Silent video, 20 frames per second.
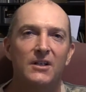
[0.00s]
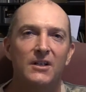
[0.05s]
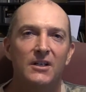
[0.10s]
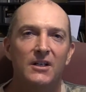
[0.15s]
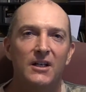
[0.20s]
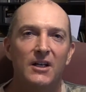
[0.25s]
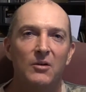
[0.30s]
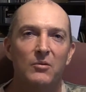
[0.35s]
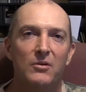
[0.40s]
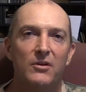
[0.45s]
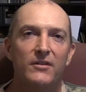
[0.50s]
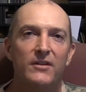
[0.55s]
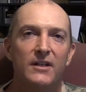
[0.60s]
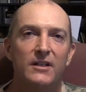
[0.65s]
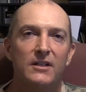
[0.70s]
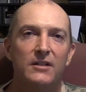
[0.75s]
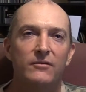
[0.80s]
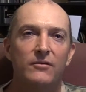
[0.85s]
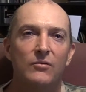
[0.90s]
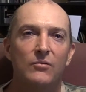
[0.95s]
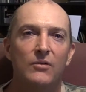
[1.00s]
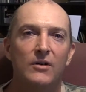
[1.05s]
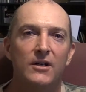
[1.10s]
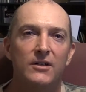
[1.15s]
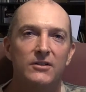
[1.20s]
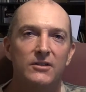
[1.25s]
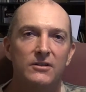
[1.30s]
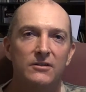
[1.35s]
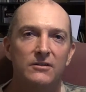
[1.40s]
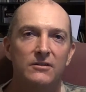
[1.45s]
I want to thank you for
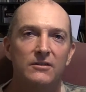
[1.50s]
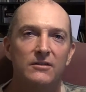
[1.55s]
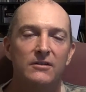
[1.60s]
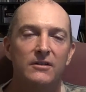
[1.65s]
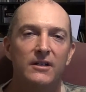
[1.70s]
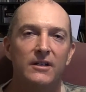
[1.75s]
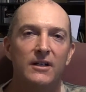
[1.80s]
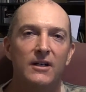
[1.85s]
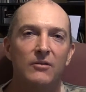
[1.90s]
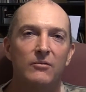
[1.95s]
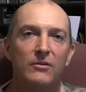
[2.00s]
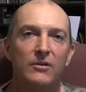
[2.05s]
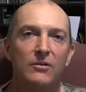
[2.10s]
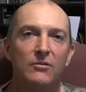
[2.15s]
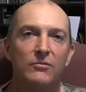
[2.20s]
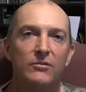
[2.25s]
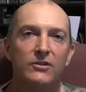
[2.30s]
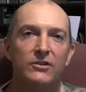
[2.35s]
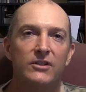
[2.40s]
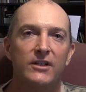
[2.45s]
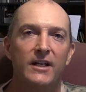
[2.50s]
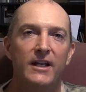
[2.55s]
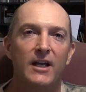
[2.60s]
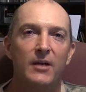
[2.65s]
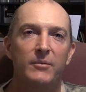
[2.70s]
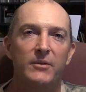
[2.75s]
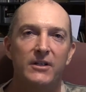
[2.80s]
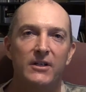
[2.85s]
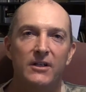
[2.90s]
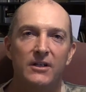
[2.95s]
watching, and I want to wish you
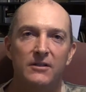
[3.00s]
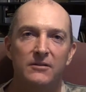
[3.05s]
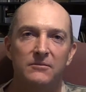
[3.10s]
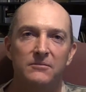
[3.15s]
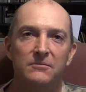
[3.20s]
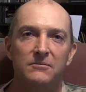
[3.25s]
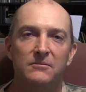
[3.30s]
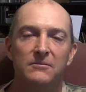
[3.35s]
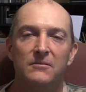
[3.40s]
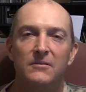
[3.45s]
happy hunting,